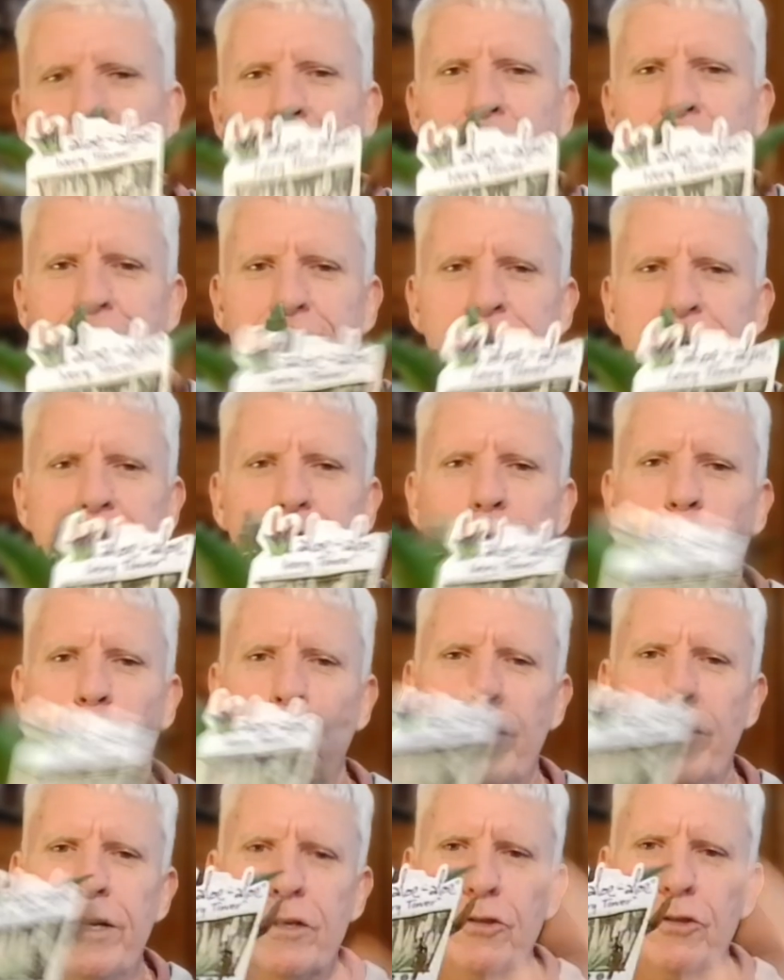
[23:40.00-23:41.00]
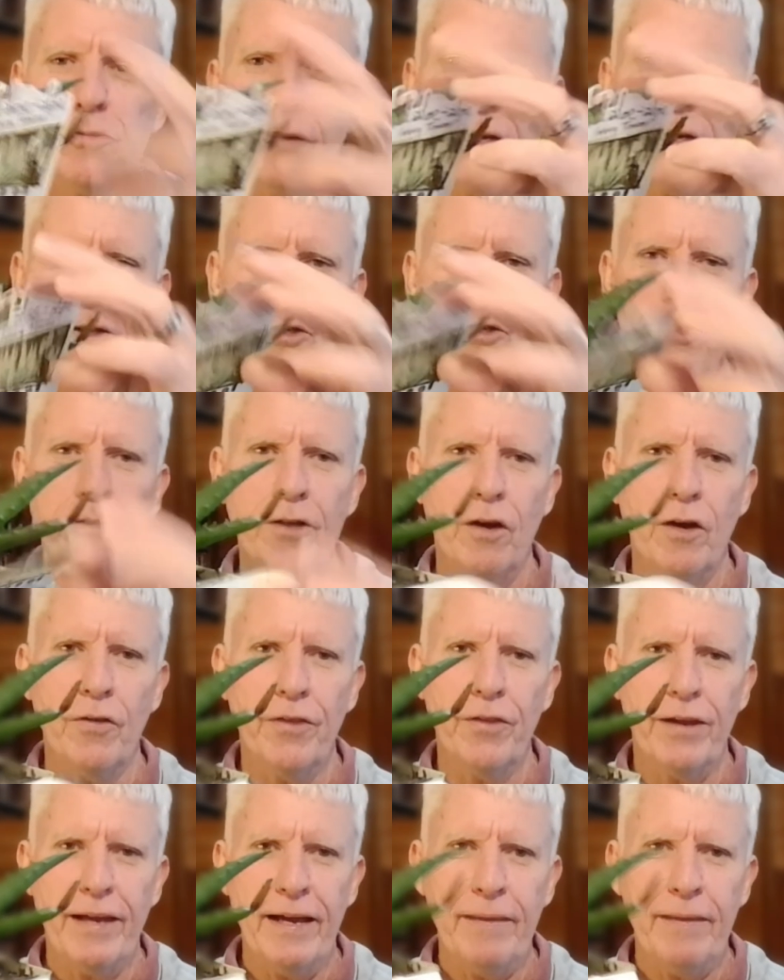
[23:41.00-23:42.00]
And it gives all the instructions on
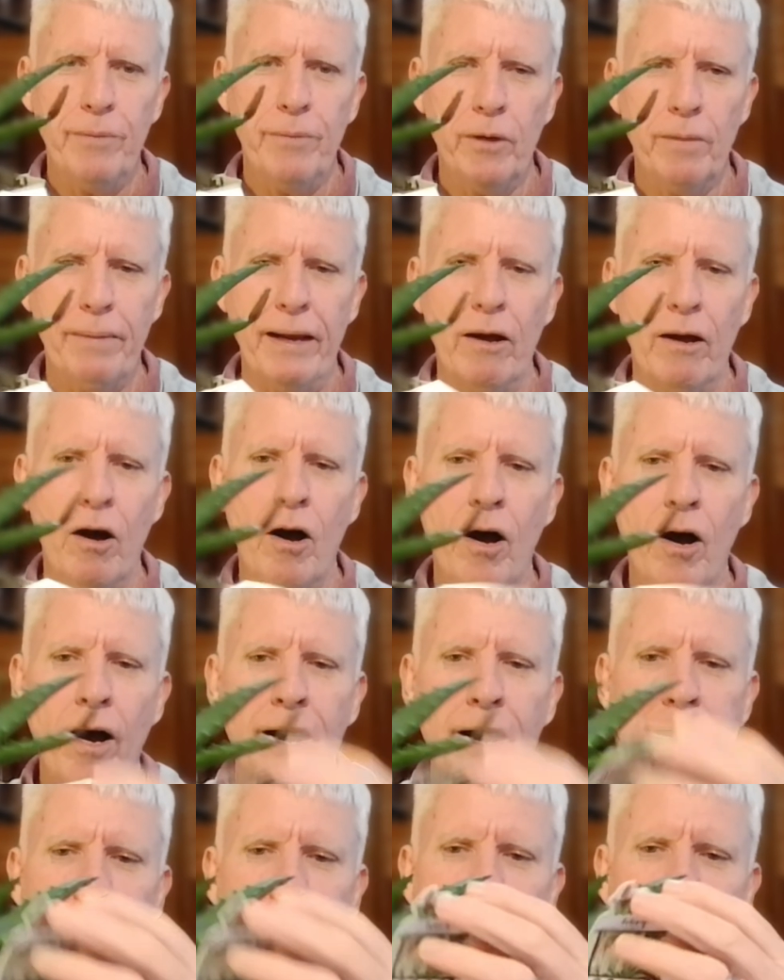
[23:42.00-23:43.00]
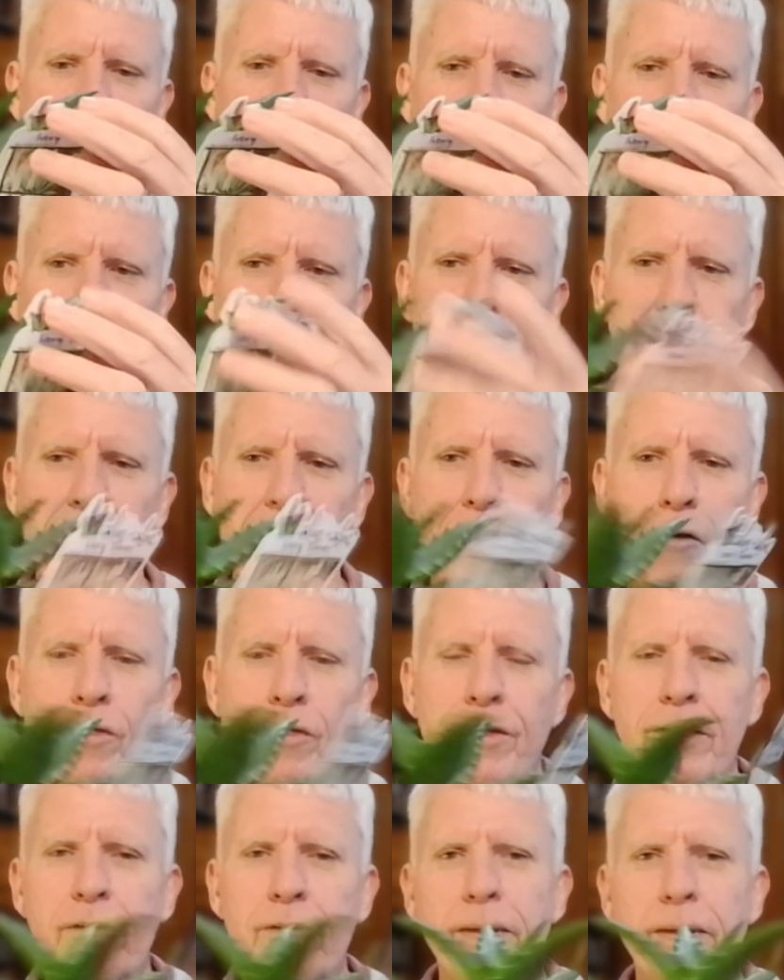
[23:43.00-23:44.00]
the label about height and care and things.